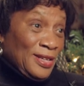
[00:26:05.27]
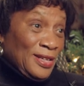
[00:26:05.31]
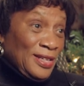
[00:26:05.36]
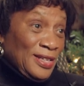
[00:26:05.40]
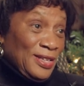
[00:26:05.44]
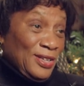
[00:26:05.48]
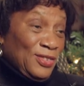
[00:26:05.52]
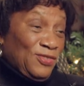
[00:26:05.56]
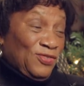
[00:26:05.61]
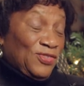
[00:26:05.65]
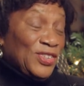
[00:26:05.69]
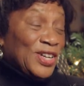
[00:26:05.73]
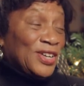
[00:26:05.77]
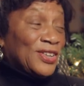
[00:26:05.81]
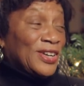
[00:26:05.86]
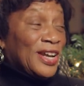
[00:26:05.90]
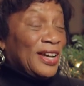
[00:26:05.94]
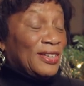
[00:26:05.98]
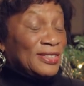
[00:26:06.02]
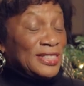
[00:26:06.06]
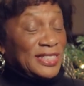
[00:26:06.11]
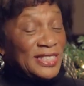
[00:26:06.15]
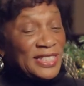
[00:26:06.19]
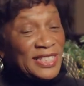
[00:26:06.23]
you'd figure it
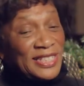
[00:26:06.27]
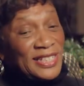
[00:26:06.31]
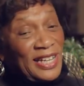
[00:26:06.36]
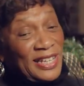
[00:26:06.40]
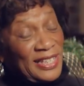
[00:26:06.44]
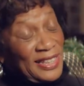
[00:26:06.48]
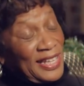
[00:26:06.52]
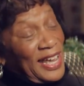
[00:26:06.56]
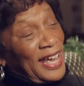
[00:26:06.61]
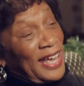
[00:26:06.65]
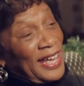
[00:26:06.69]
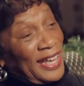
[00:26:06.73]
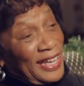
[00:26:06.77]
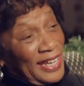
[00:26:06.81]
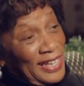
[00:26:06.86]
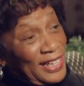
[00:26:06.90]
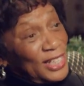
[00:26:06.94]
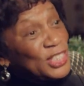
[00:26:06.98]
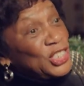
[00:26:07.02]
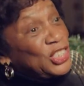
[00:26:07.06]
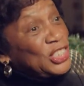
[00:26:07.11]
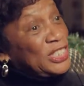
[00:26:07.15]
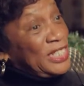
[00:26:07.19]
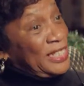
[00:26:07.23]
out just like that,
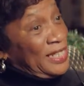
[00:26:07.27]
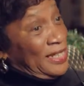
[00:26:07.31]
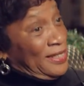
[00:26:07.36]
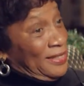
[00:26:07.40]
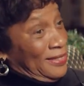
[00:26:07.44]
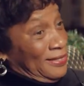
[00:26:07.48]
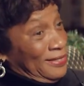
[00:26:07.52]
because you did.